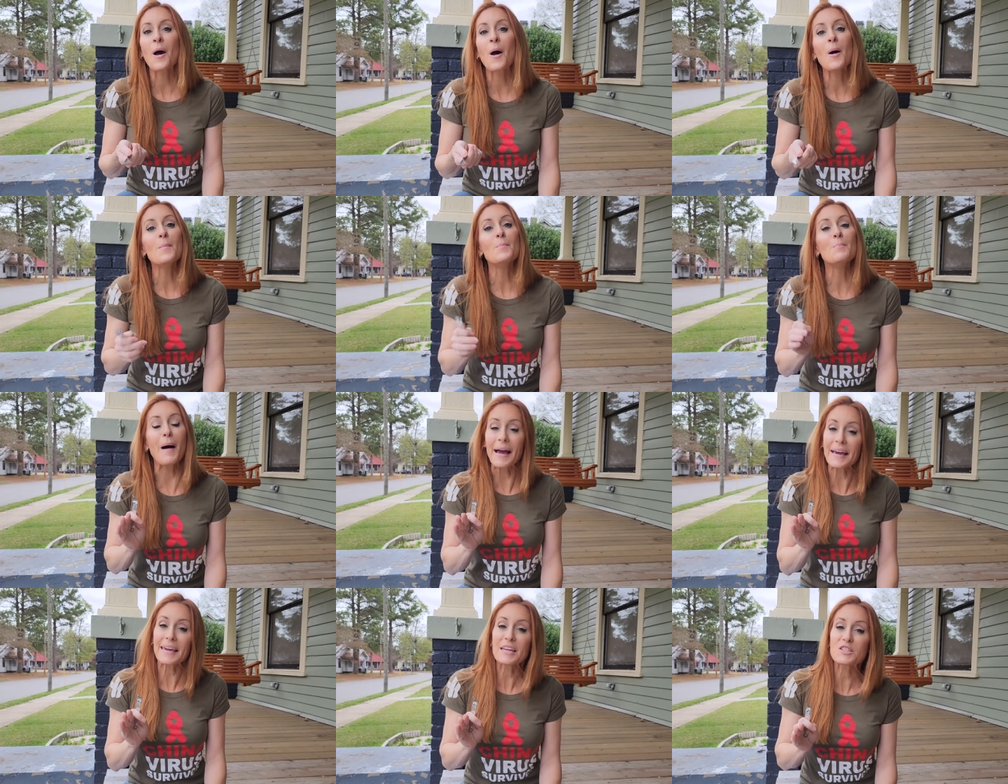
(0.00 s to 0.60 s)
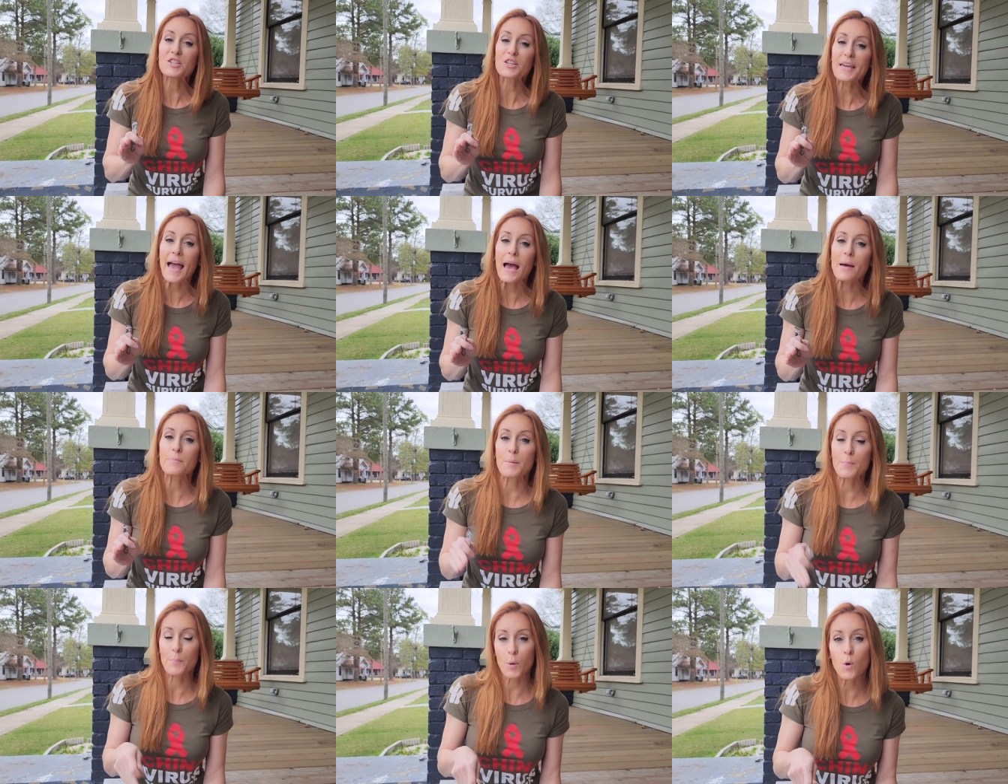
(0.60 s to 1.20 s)
my kitchen
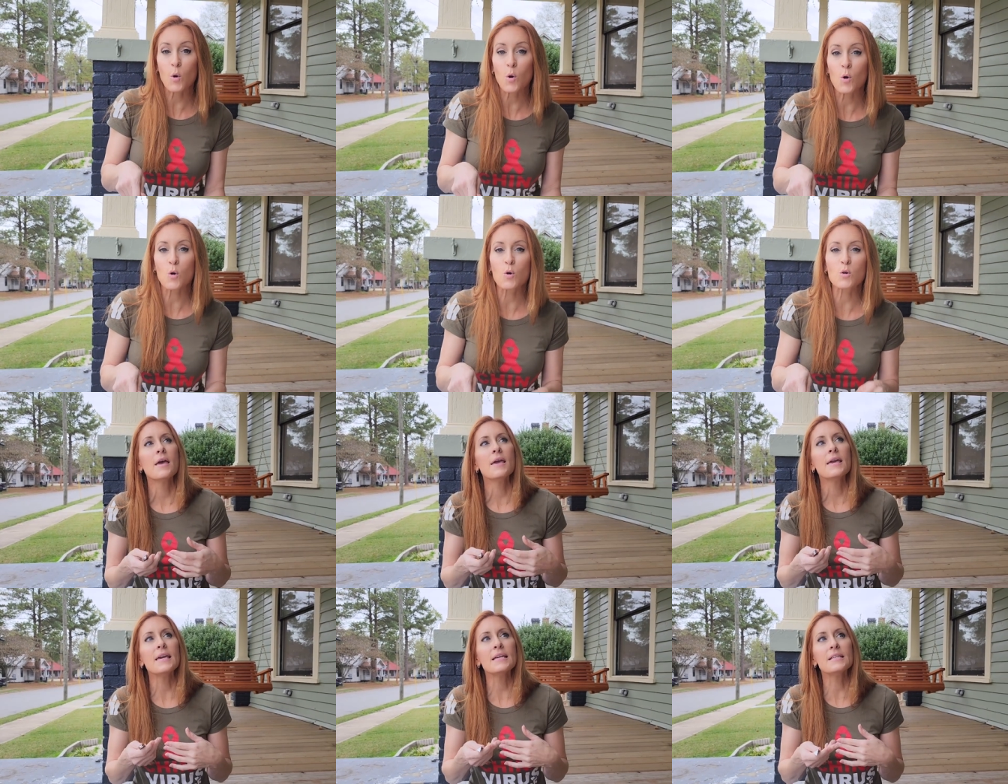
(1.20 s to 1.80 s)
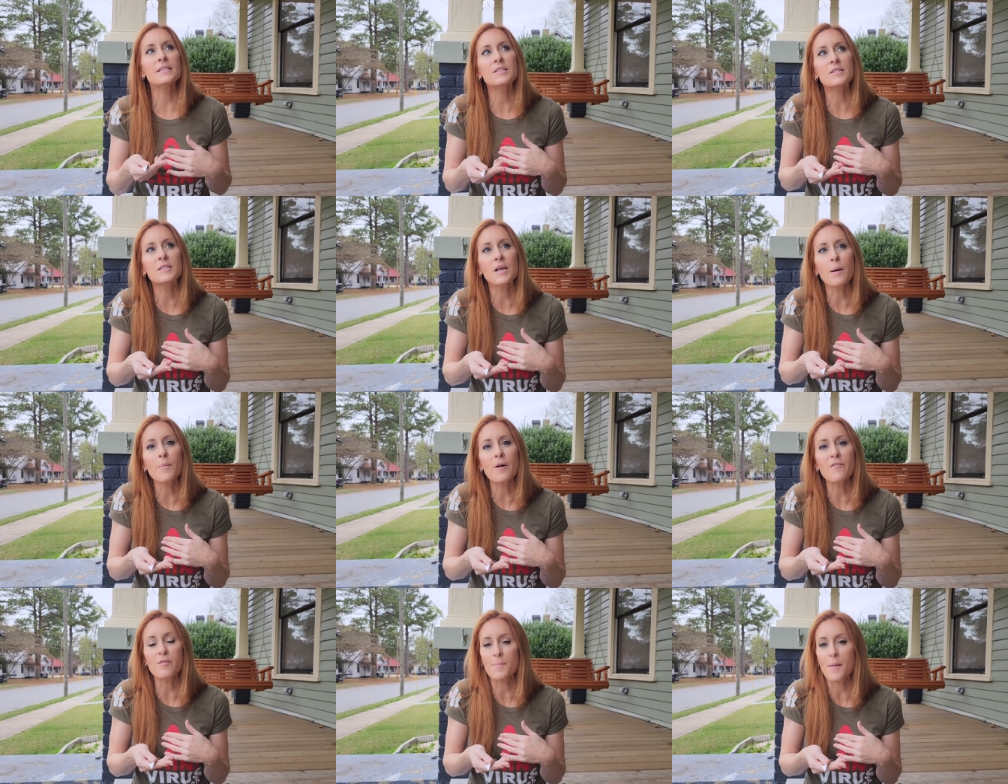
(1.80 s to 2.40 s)
cabinet pulls. In
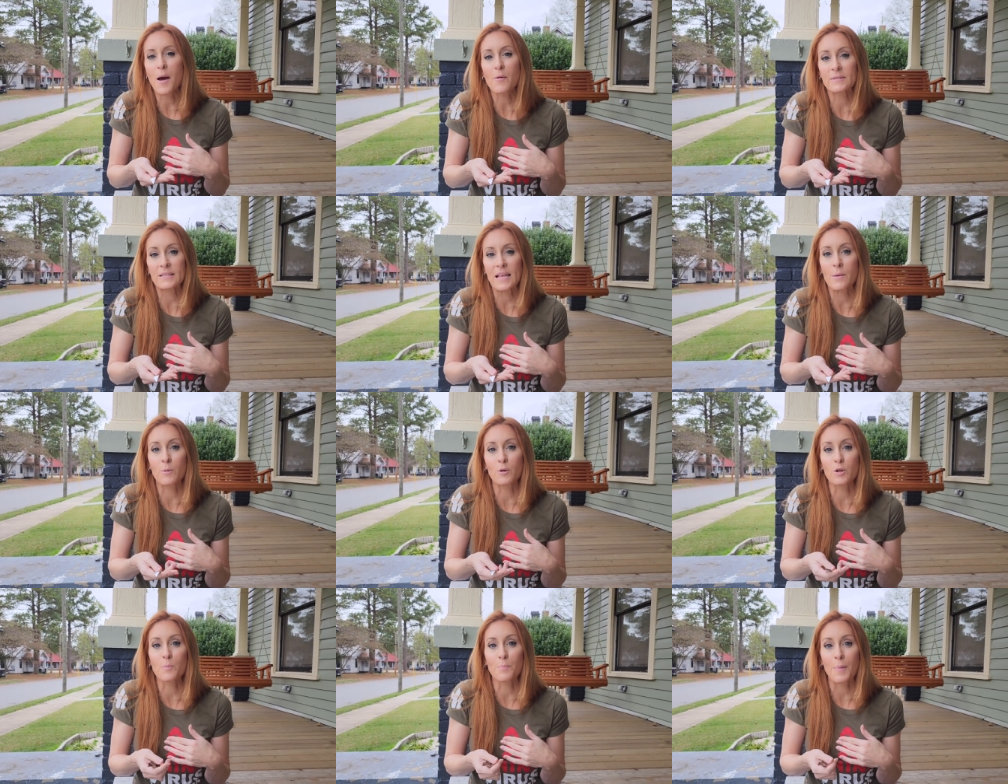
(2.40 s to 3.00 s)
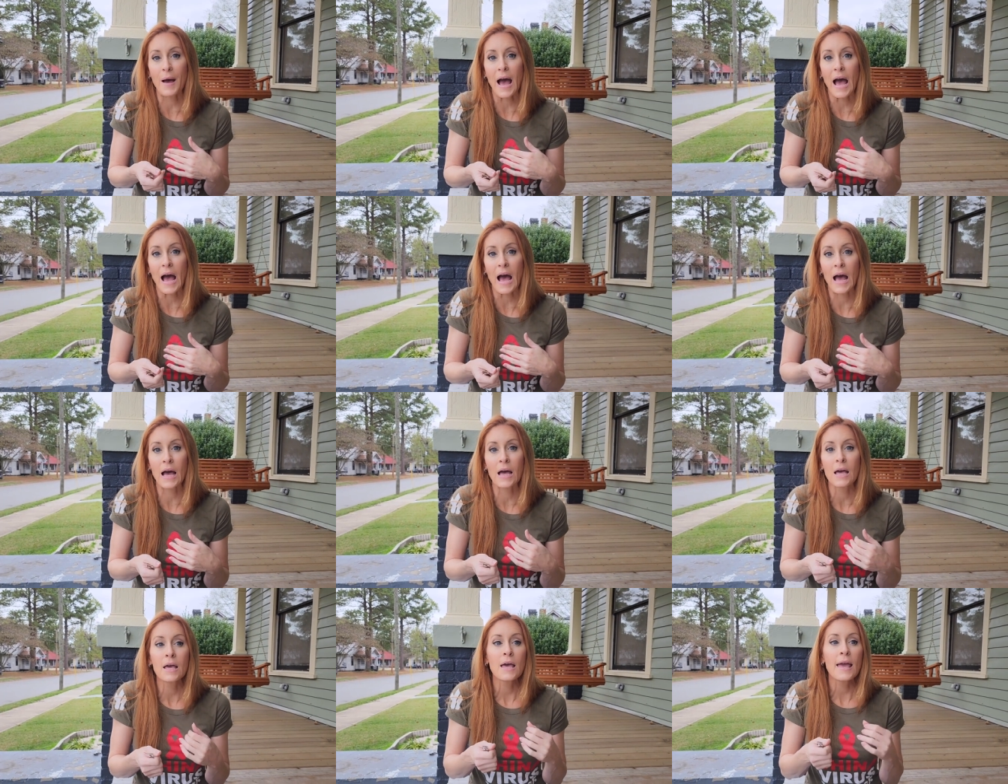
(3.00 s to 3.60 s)
some of them I was able to
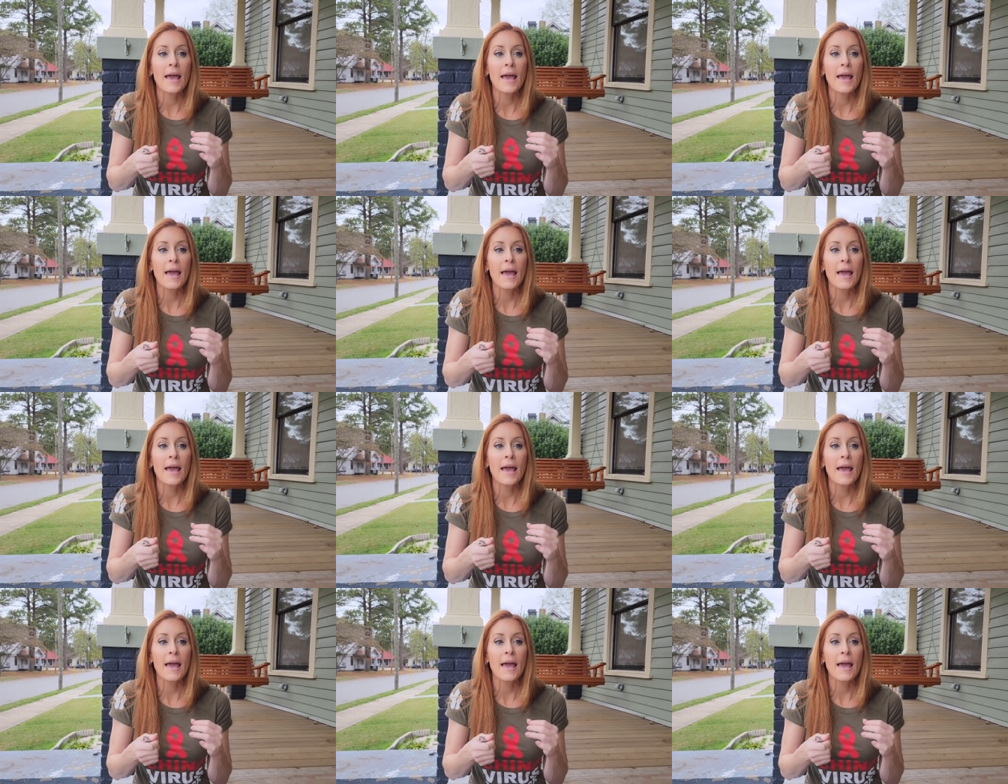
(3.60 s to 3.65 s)
buy